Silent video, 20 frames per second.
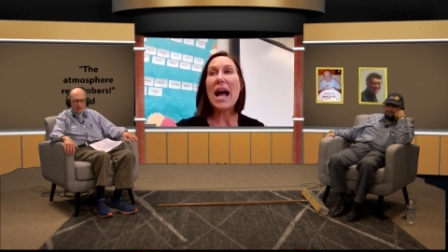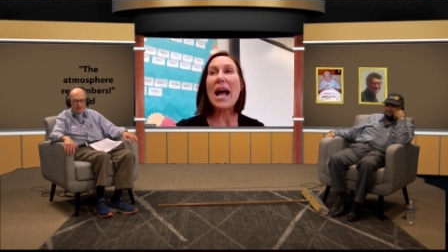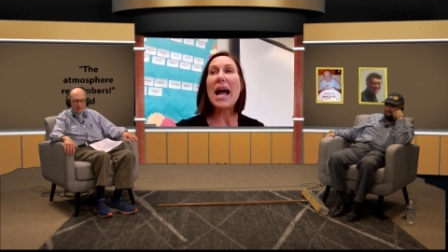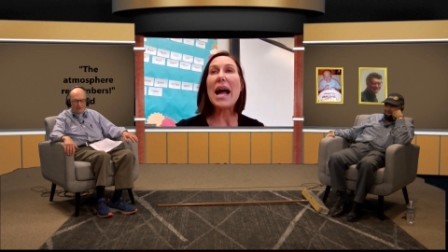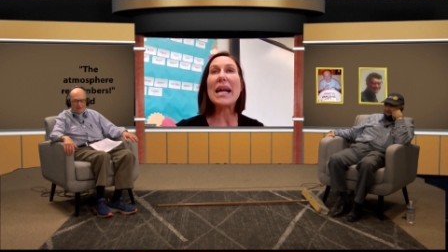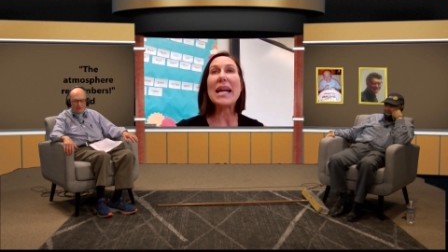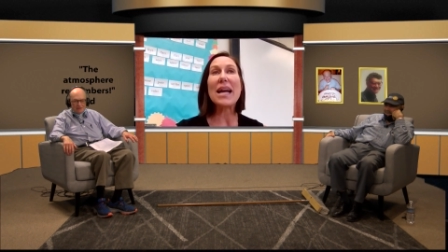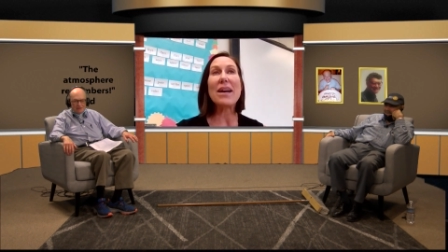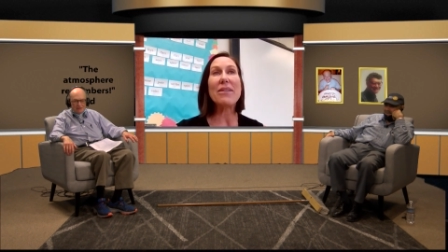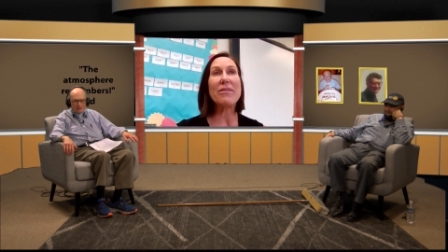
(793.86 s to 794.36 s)

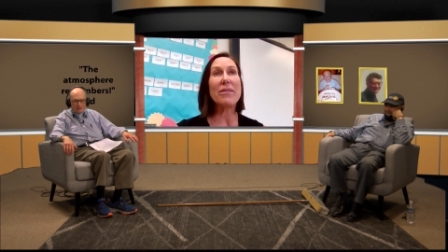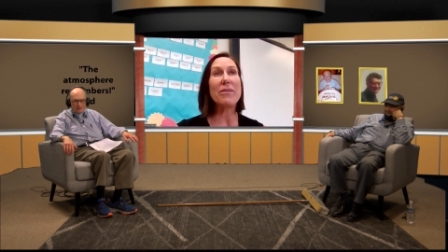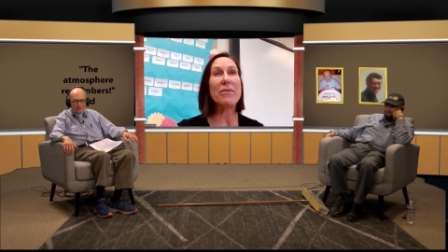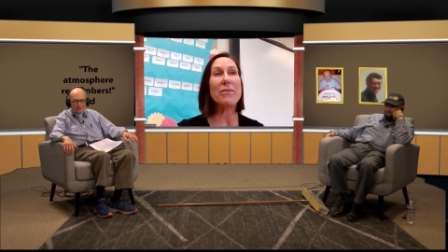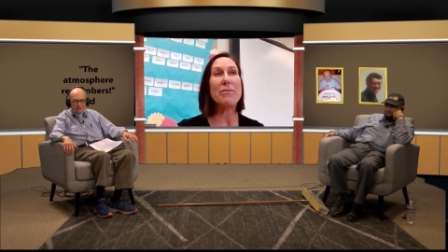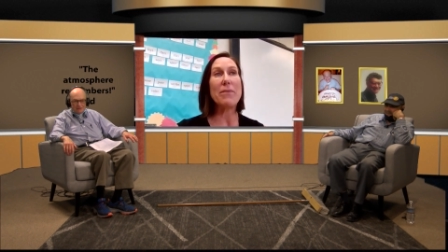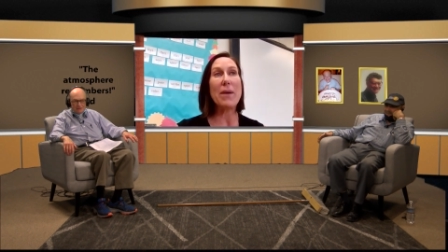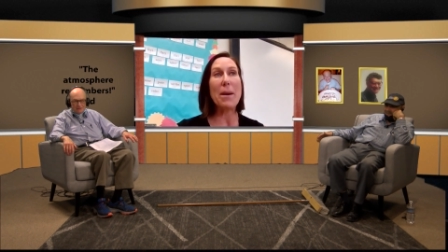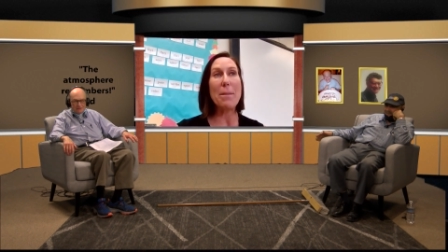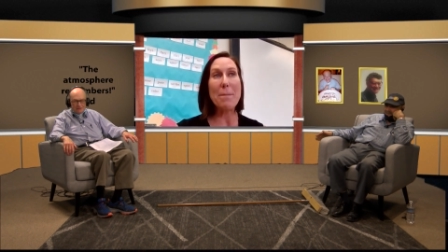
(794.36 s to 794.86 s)
I have
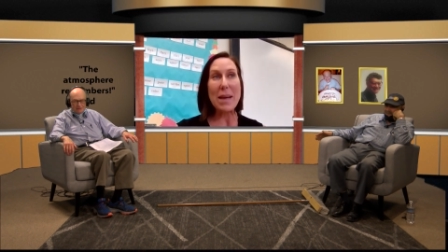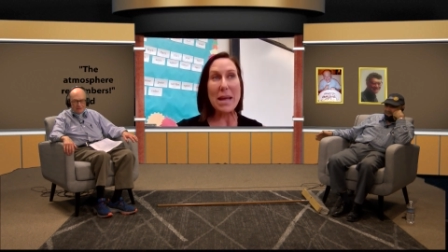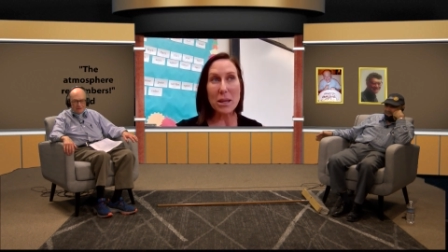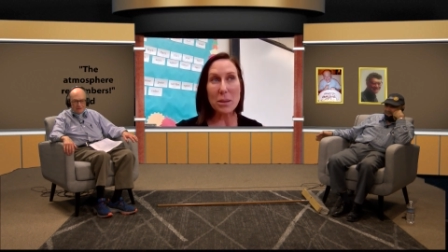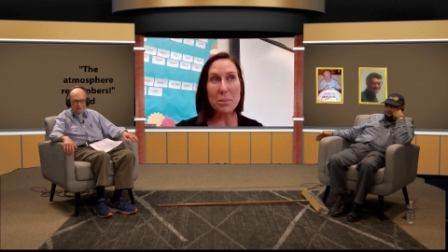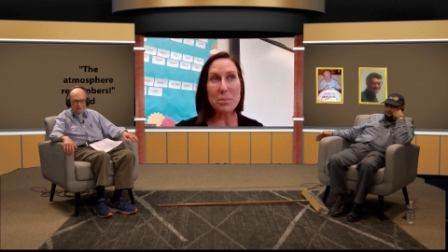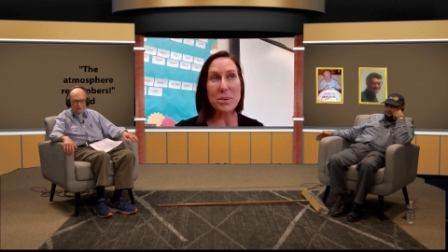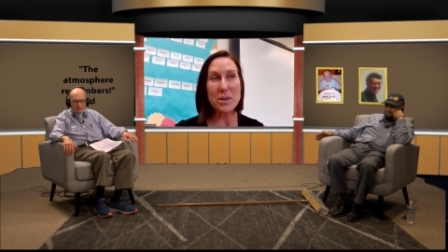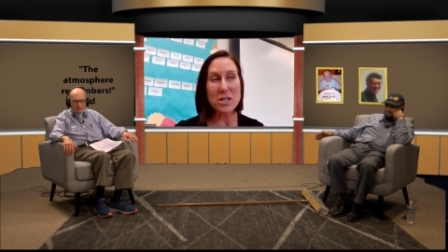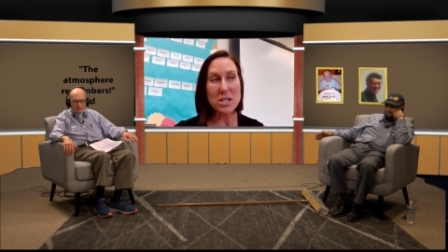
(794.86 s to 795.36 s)
a, a
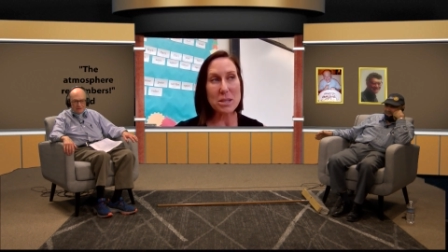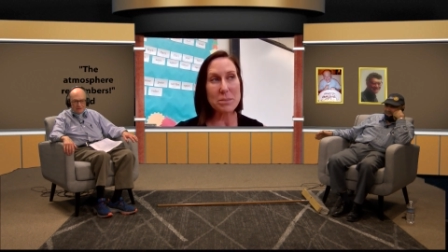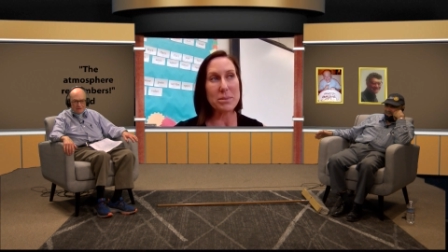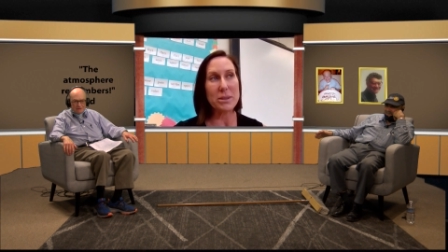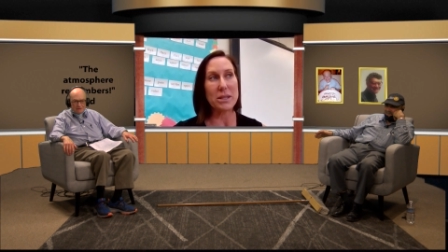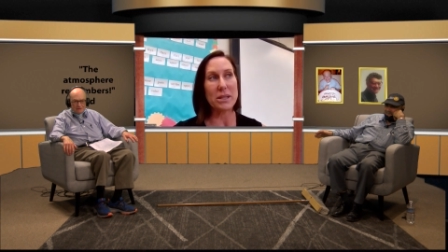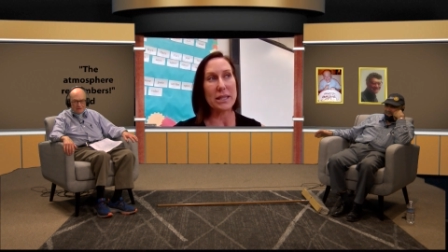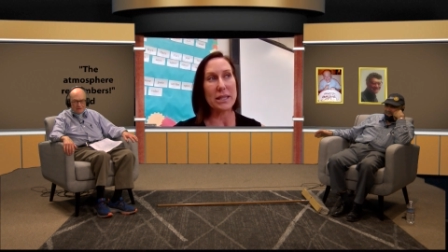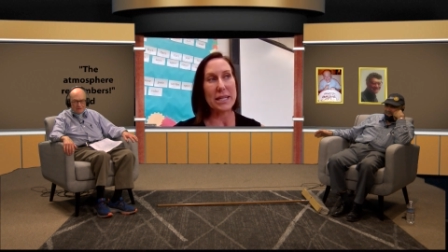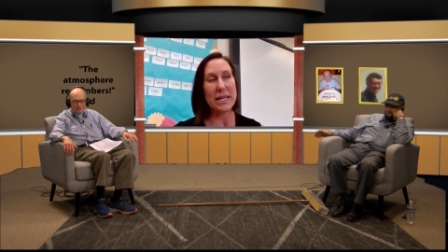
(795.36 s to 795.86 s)
male
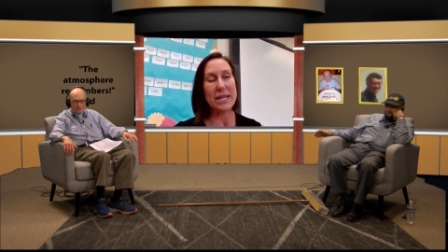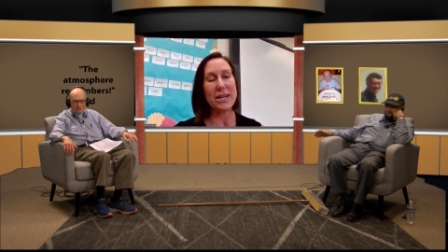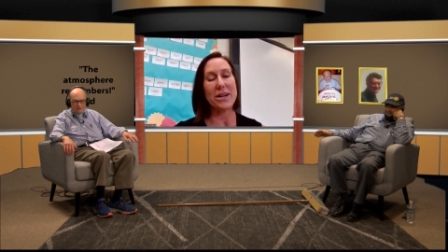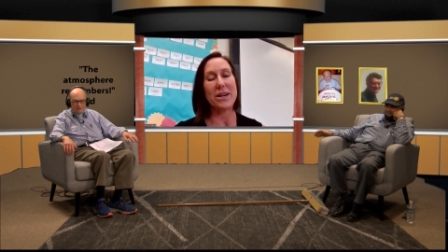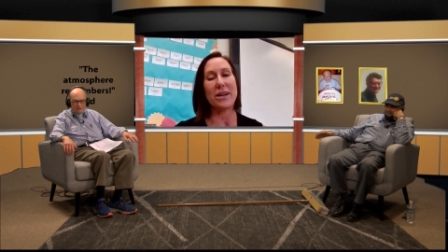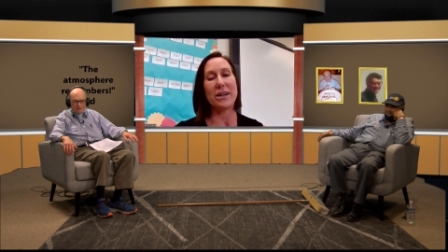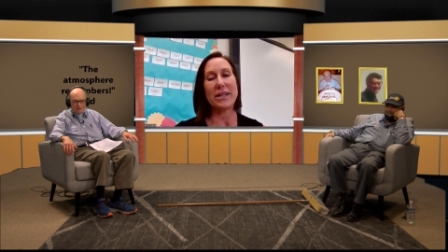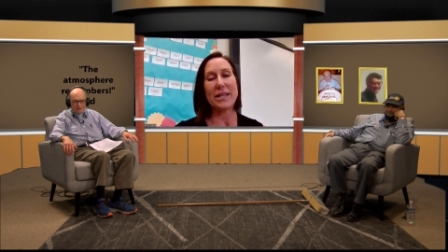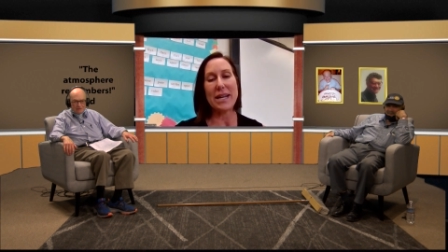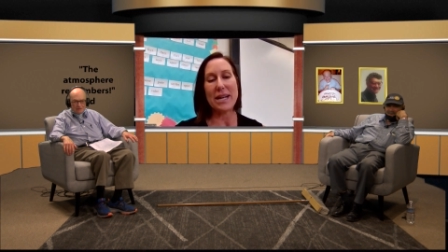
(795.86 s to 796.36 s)
principal here.